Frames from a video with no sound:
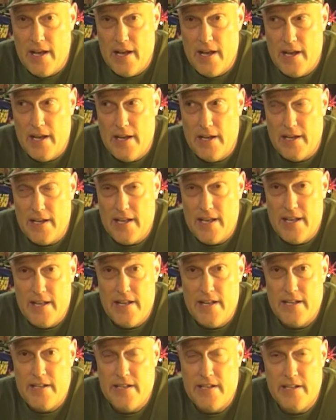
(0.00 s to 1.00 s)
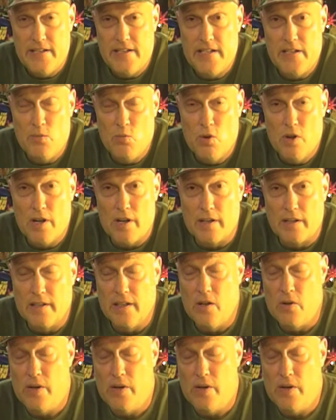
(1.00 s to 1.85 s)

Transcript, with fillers: uh, and it, it, didn't work.